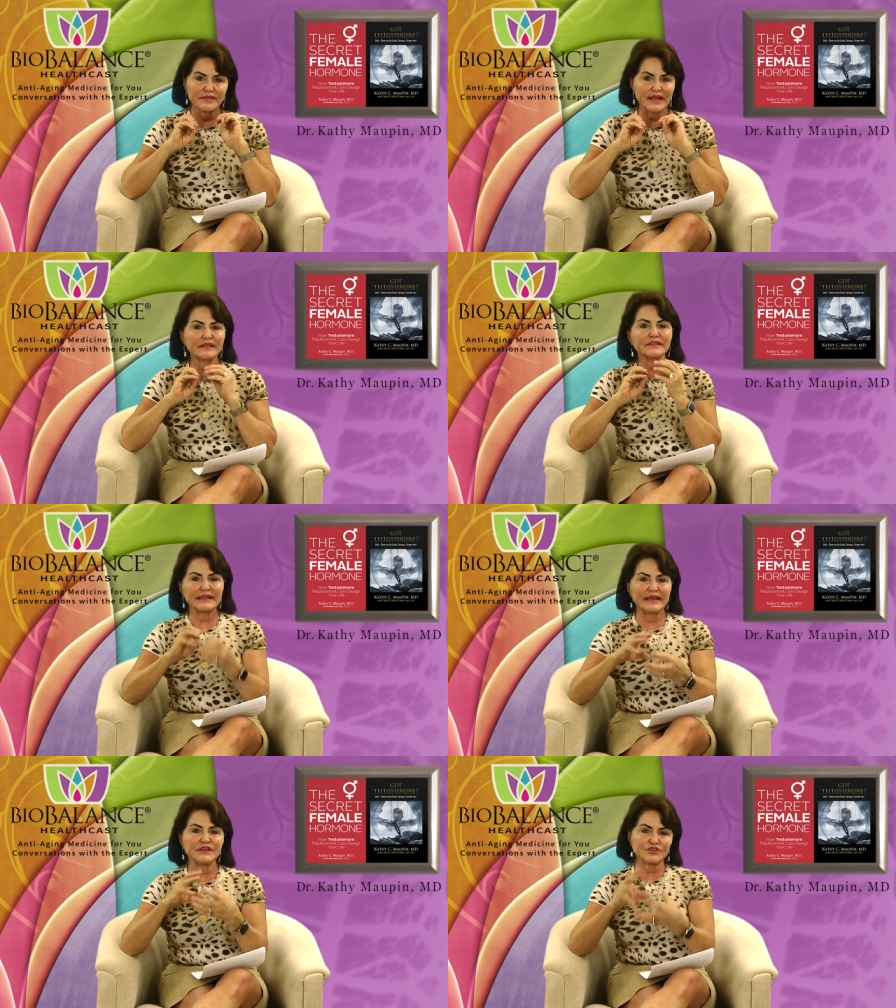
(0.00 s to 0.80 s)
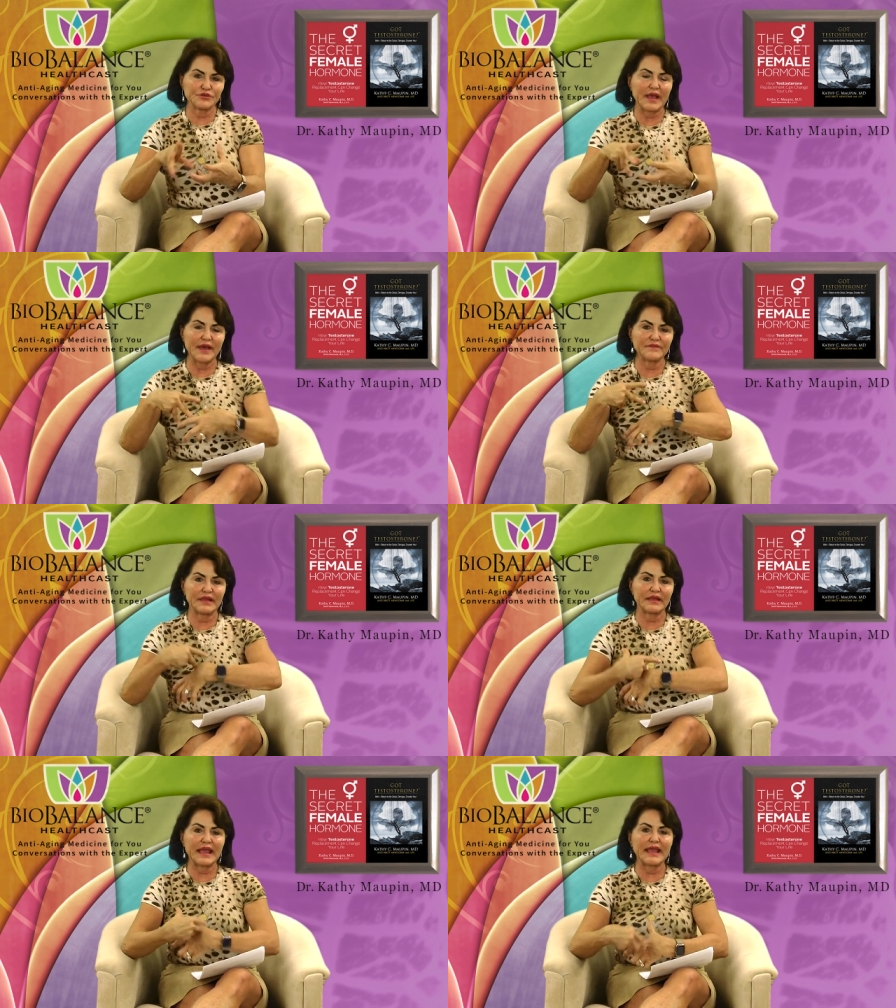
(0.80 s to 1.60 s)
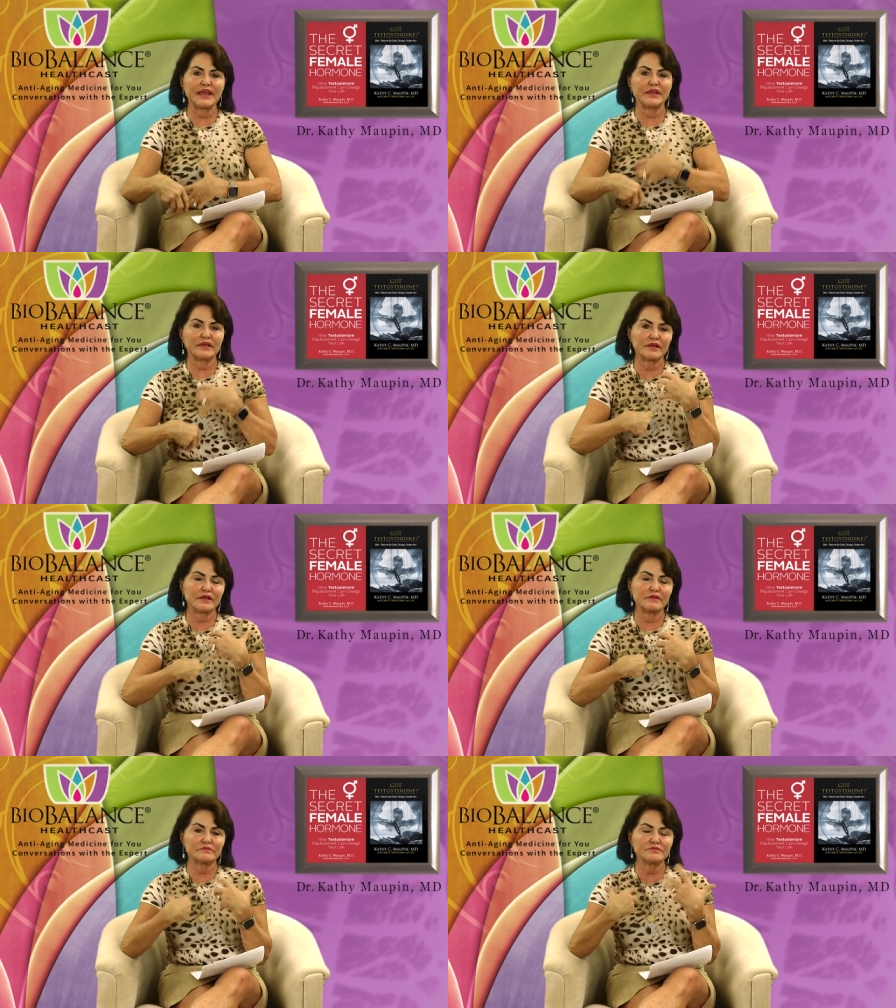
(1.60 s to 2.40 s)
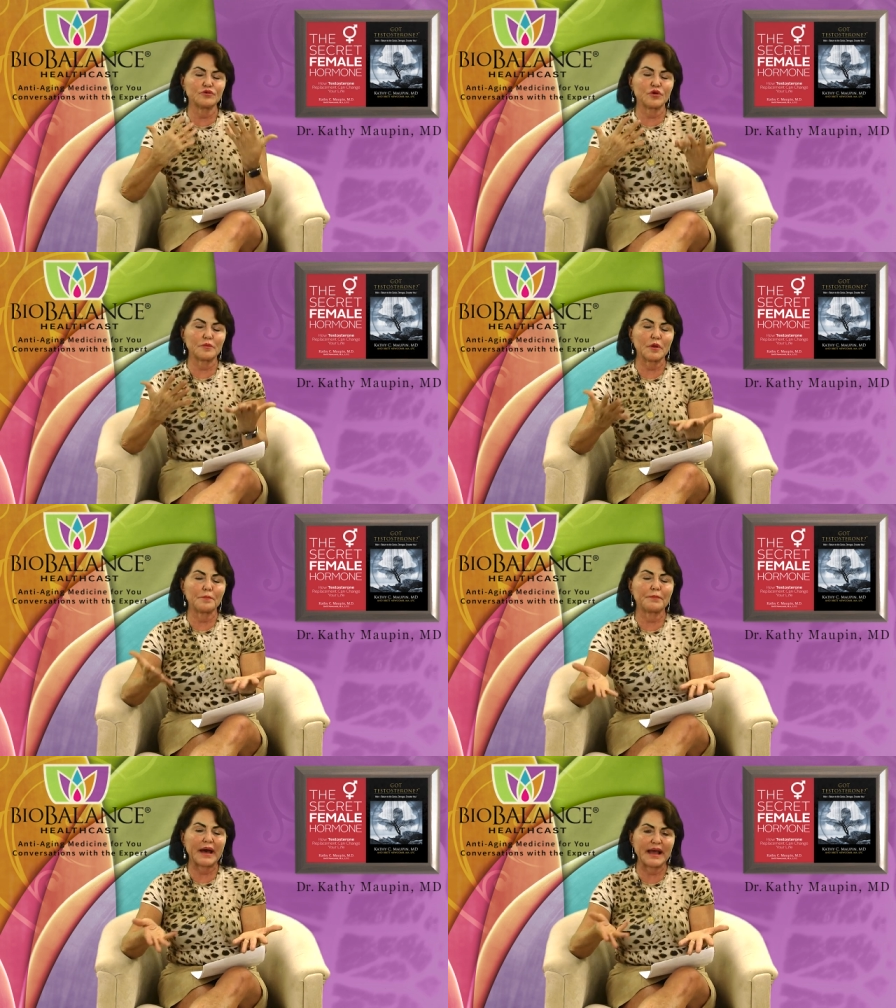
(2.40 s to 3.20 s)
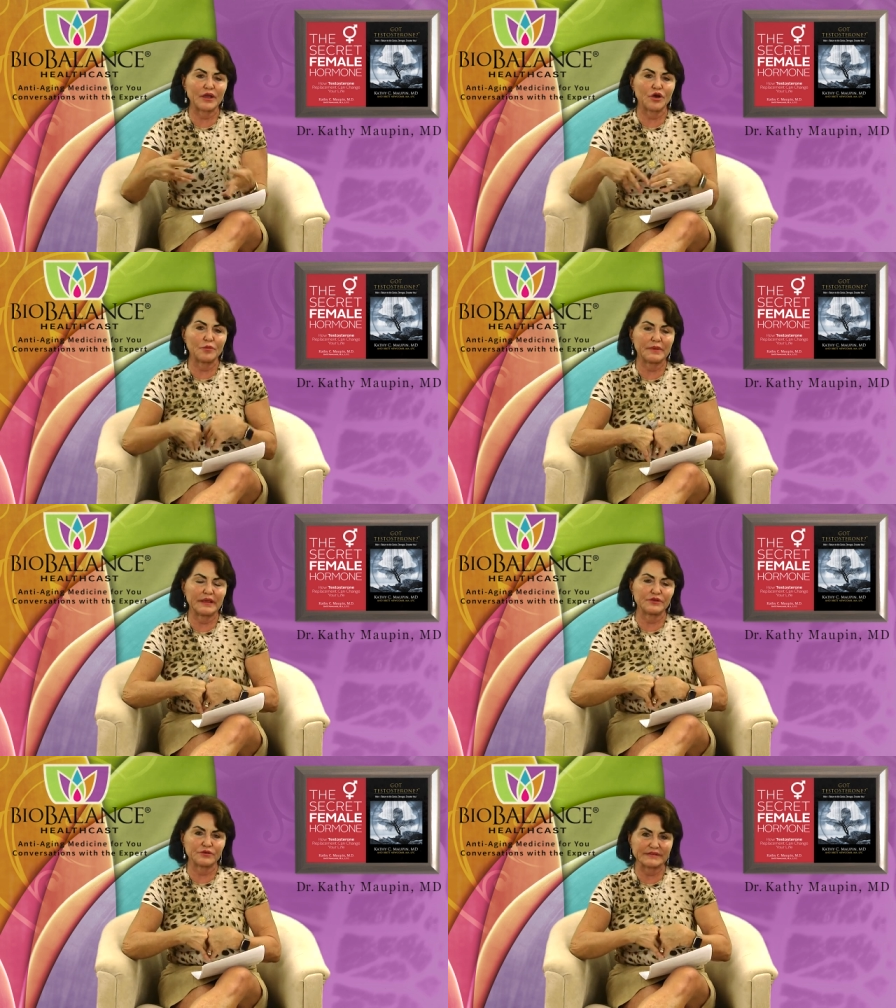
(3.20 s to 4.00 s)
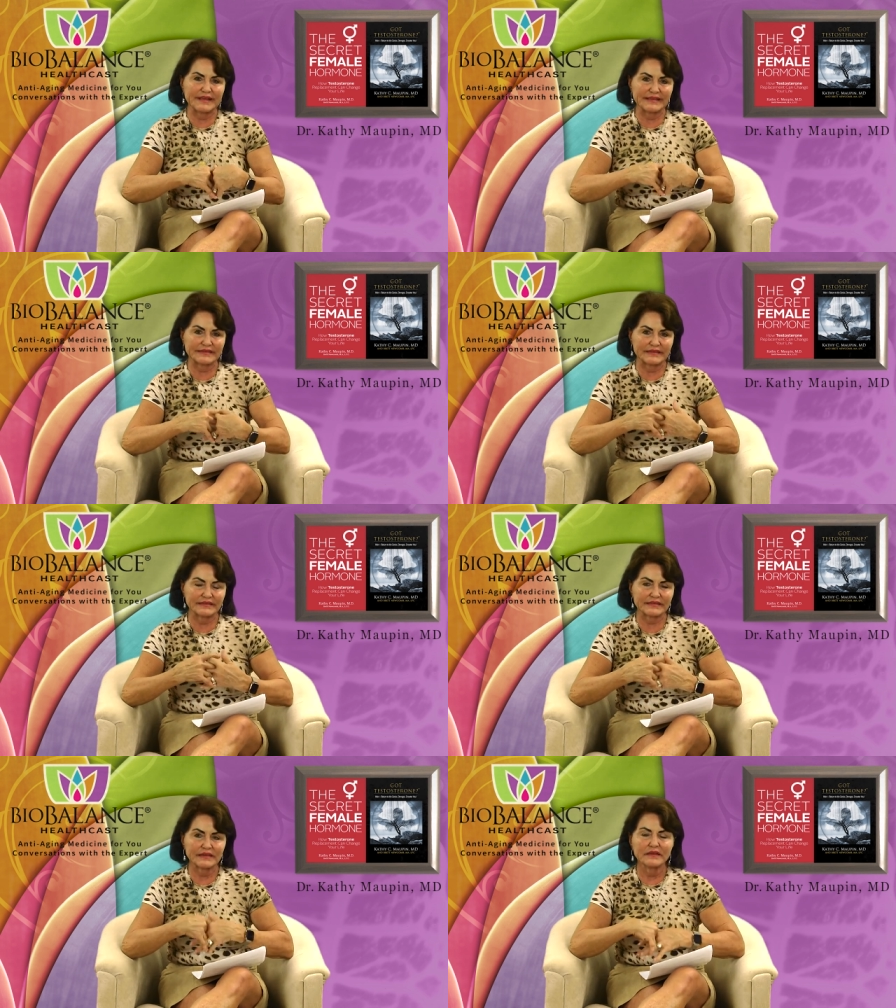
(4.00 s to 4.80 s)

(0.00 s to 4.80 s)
that lead to having a normal biome in your intestines.